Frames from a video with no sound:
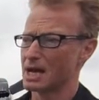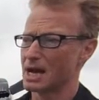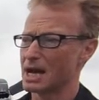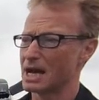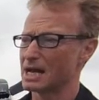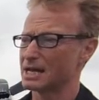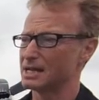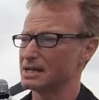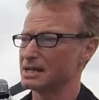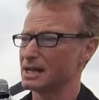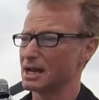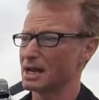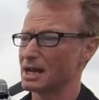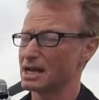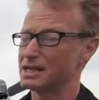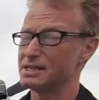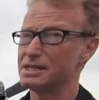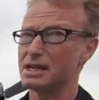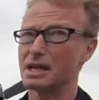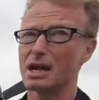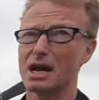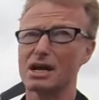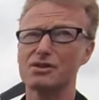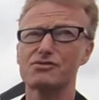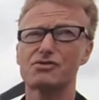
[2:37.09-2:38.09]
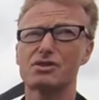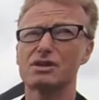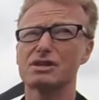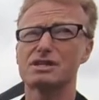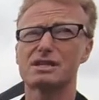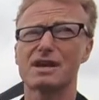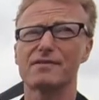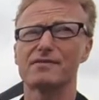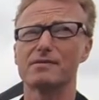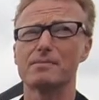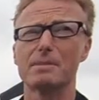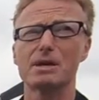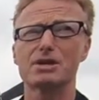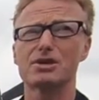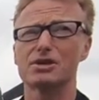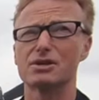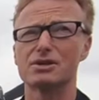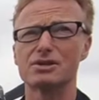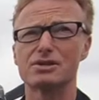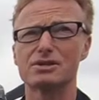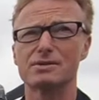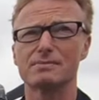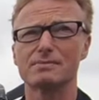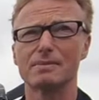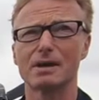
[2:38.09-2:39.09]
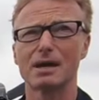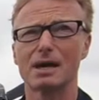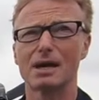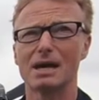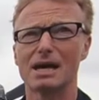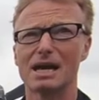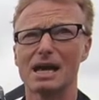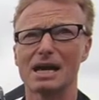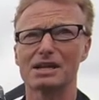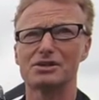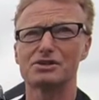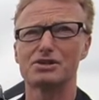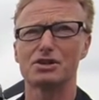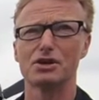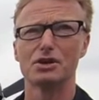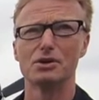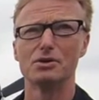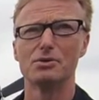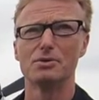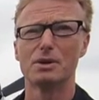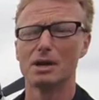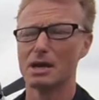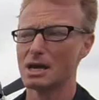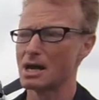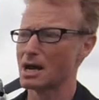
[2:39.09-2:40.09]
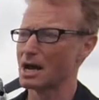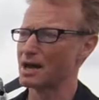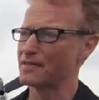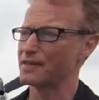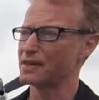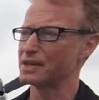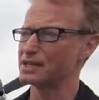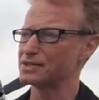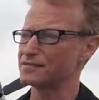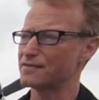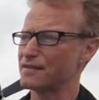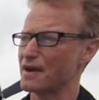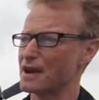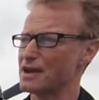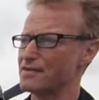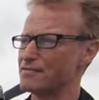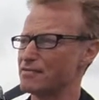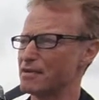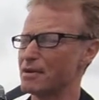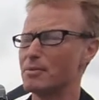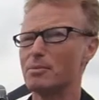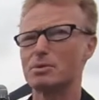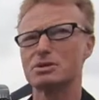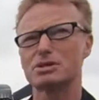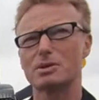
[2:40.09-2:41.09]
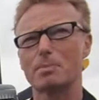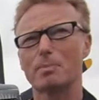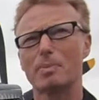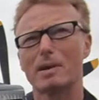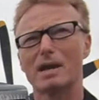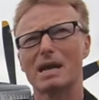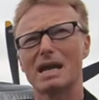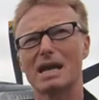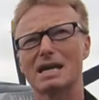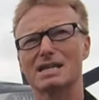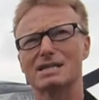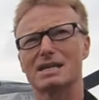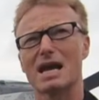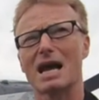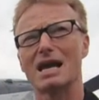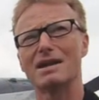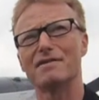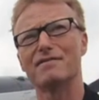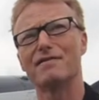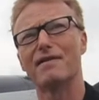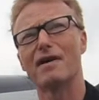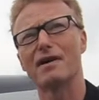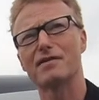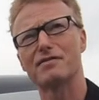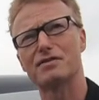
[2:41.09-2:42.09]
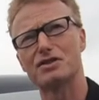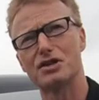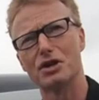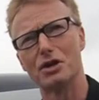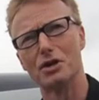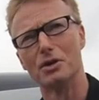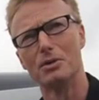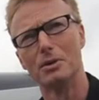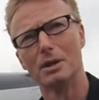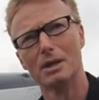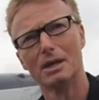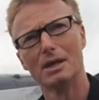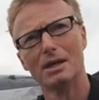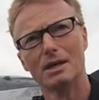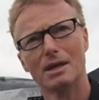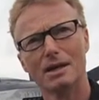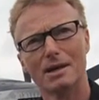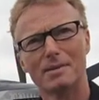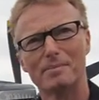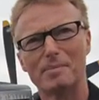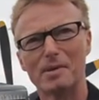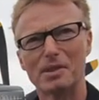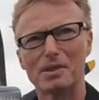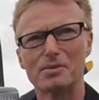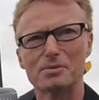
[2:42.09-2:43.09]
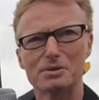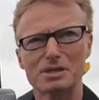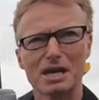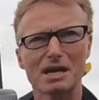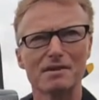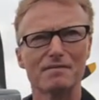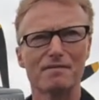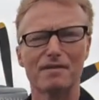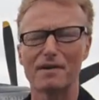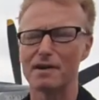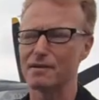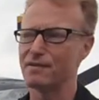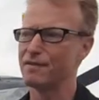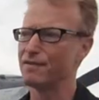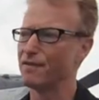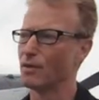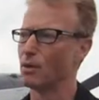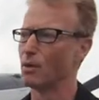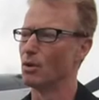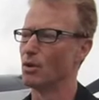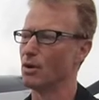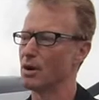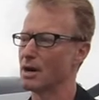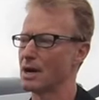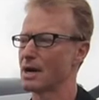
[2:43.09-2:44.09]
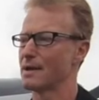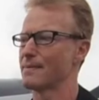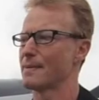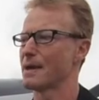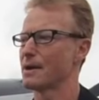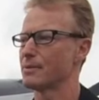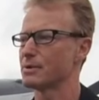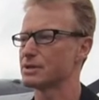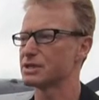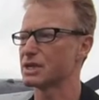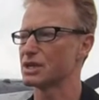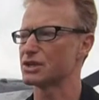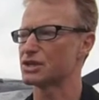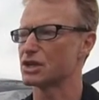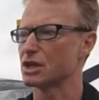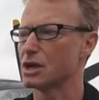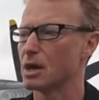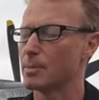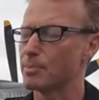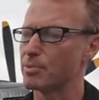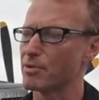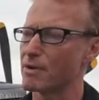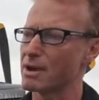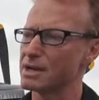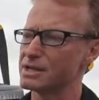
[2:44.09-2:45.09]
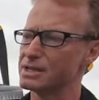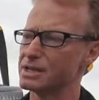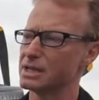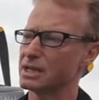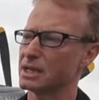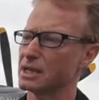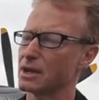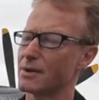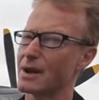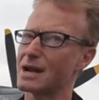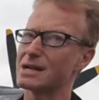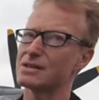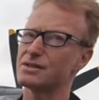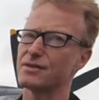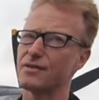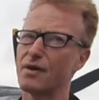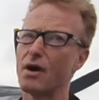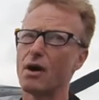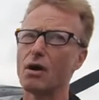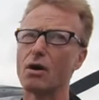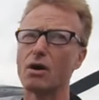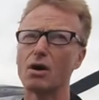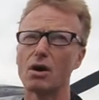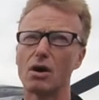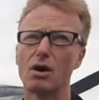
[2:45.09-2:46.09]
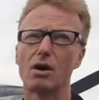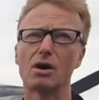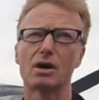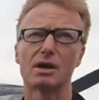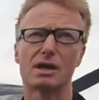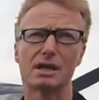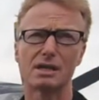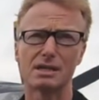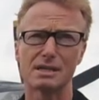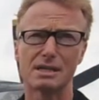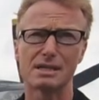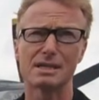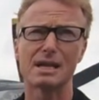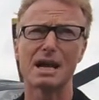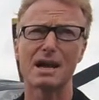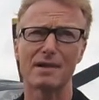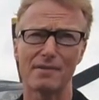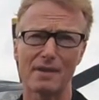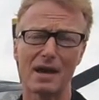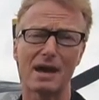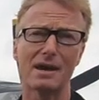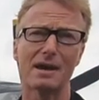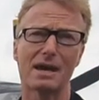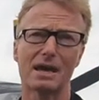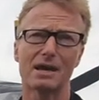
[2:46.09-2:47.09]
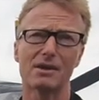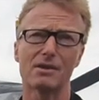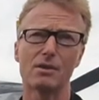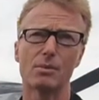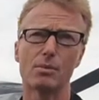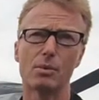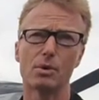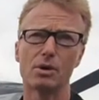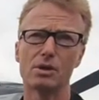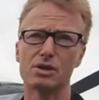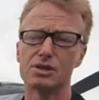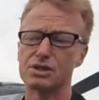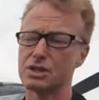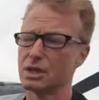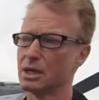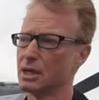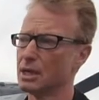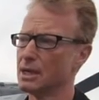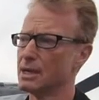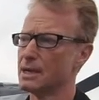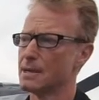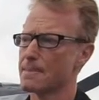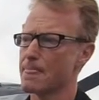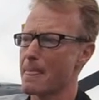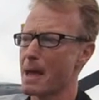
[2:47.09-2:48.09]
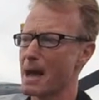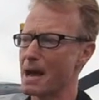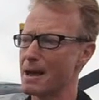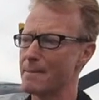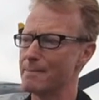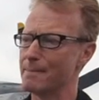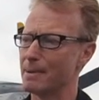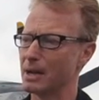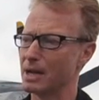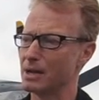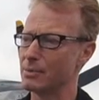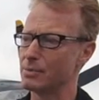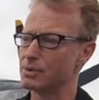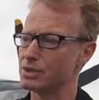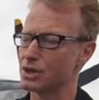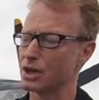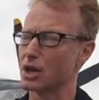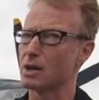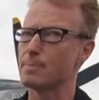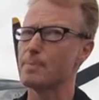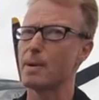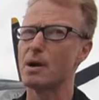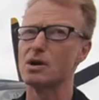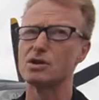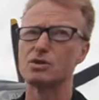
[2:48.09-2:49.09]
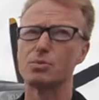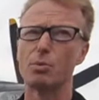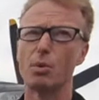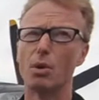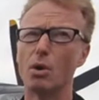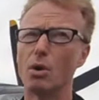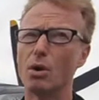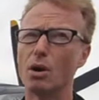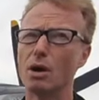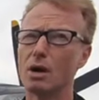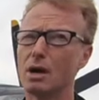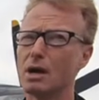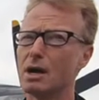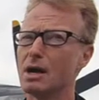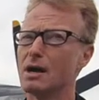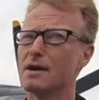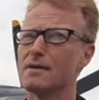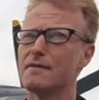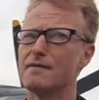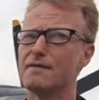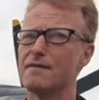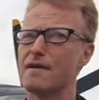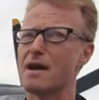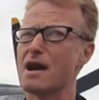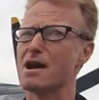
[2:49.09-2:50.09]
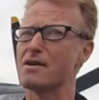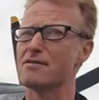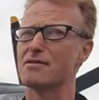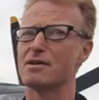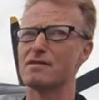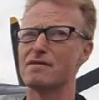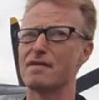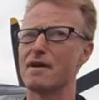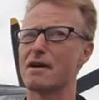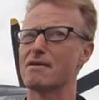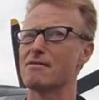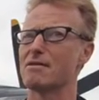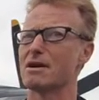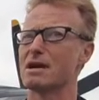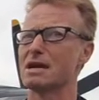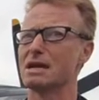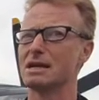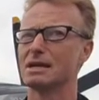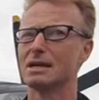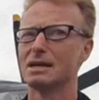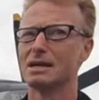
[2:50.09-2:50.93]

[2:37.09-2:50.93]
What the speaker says: And he did 107 missions. He had two. I think his favourite was a PS915, but there was 854, and they were essentially operating, you know, out of Hong Kong and down that neck of the woods. But it was, you know, post-war, very, very